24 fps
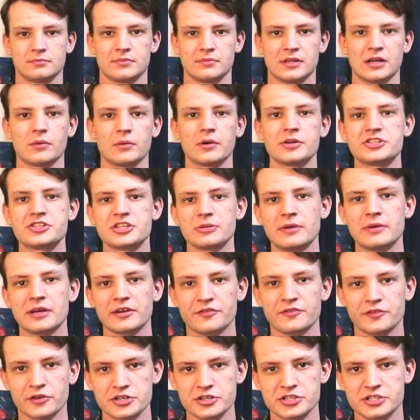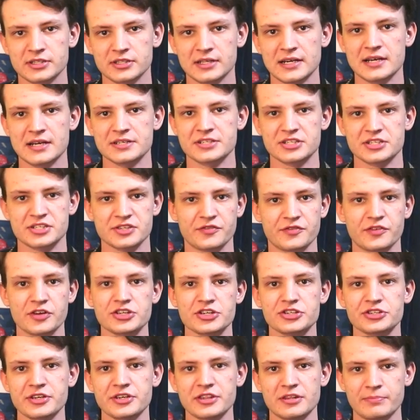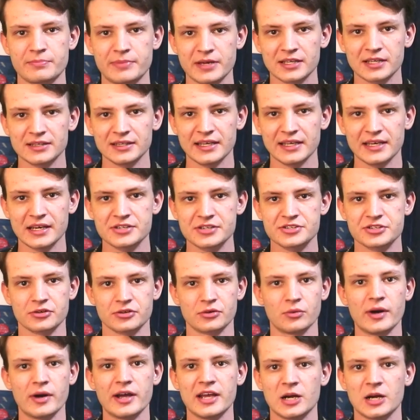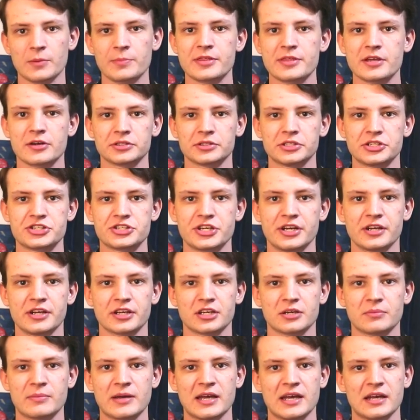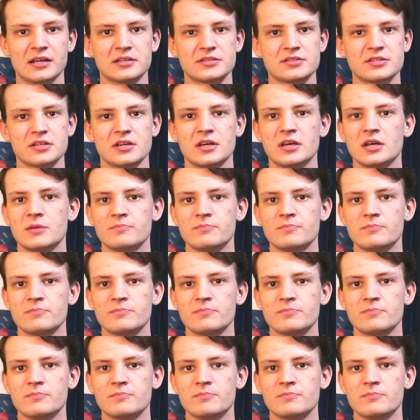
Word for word: Now, once you make first class, it's officially the big leagues. You're way up there in the chain of command.